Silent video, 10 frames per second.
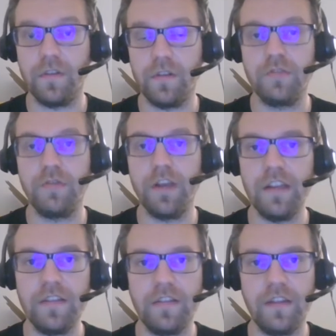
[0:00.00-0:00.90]
or
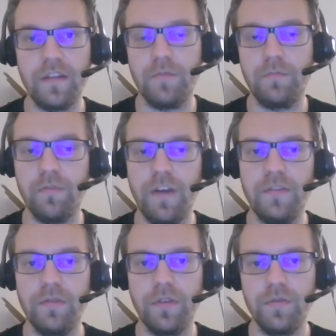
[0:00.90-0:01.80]
trainings that you provide
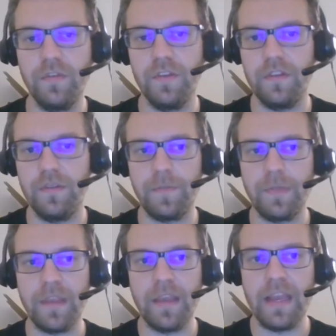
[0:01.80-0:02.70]
to your users.
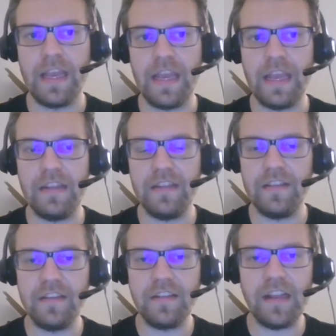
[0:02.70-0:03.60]
And this
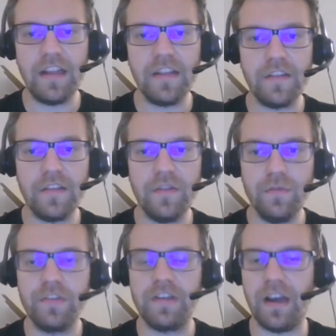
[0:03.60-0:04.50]
is in the end
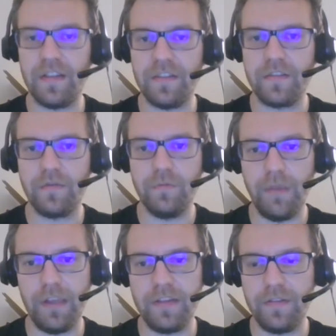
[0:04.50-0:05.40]
your task to
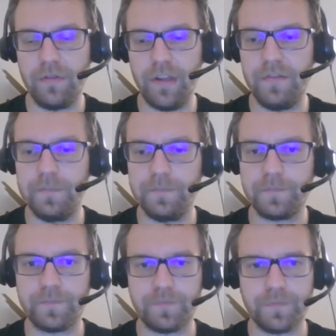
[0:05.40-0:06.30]
make this great.
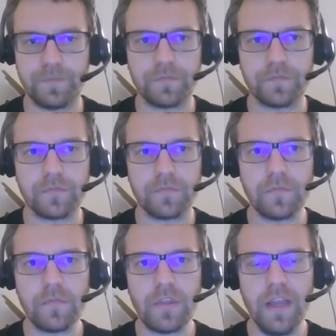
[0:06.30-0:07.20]

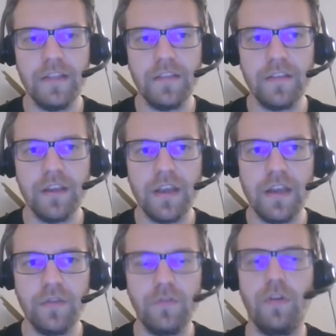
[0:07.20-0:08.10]
And
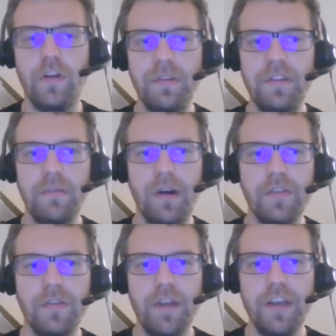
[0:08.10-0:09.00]
to talk a bit
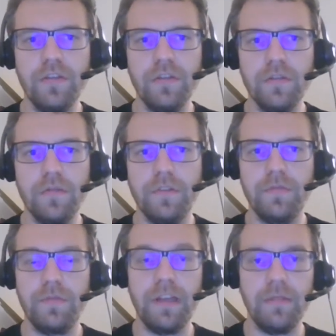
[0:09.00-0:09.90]
about the ratio
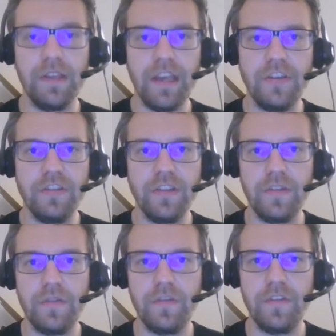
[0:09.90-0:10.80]
between application and
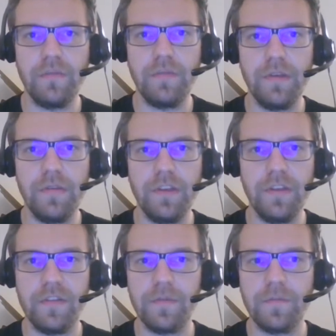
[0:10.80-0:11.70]
service
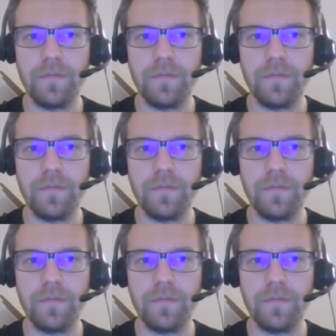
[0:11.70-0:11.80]
experience,